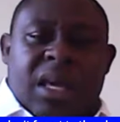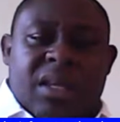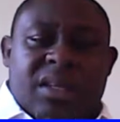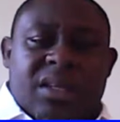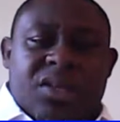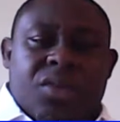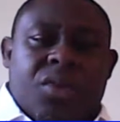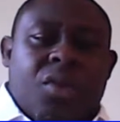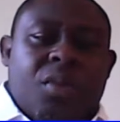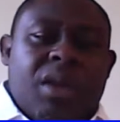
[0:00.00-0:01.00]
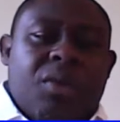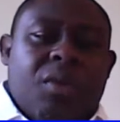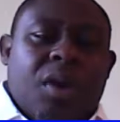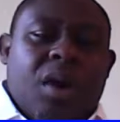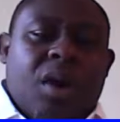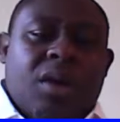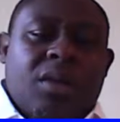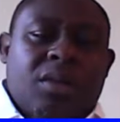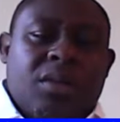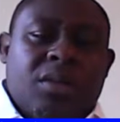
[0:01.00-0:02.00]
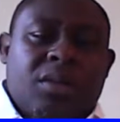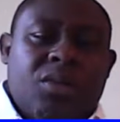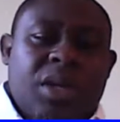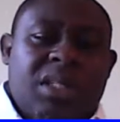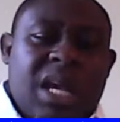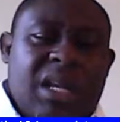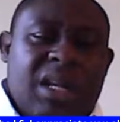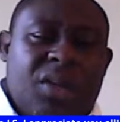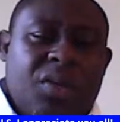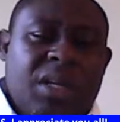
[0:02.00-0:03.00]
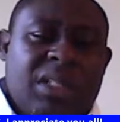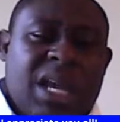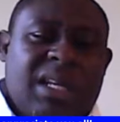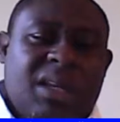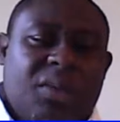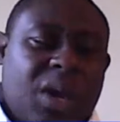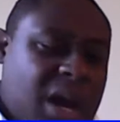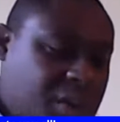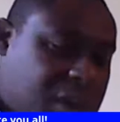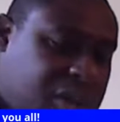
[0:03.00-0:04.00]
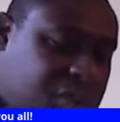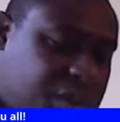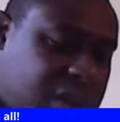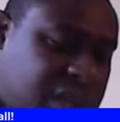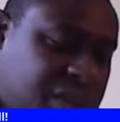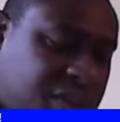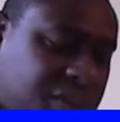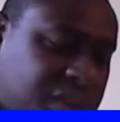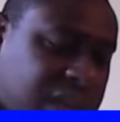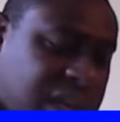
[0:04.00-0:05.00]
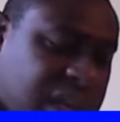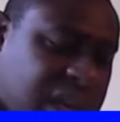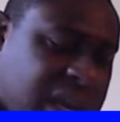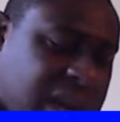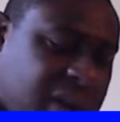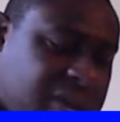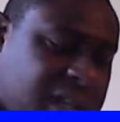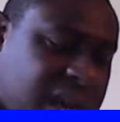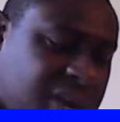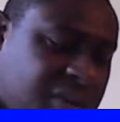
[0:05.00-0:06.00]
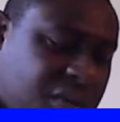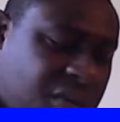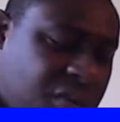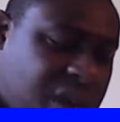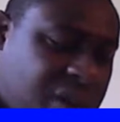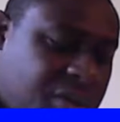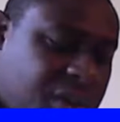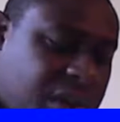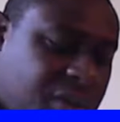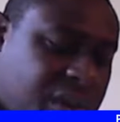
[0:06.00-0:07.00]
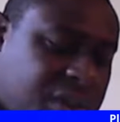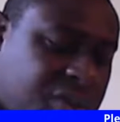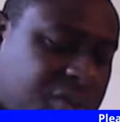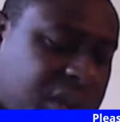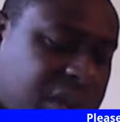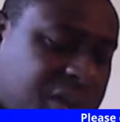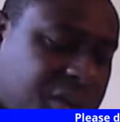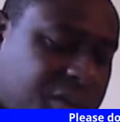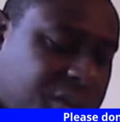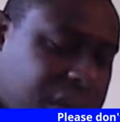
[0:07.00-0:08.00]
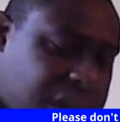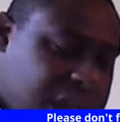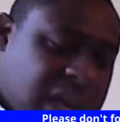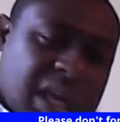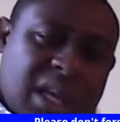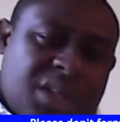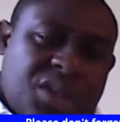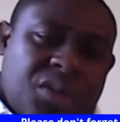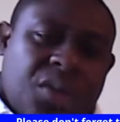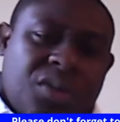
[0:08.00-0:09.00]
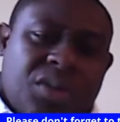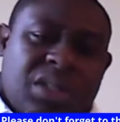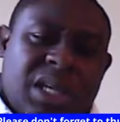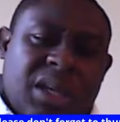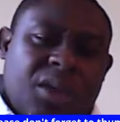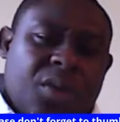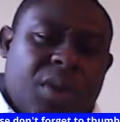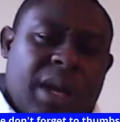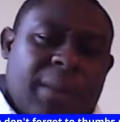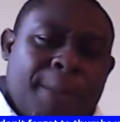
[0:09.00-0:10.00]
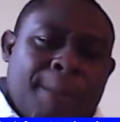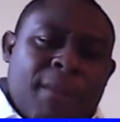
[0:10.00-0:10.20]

is to know where you are, to exactly know exactly what you want to do. And outside of knowing where you are and what you want to do, is to also say, you know what,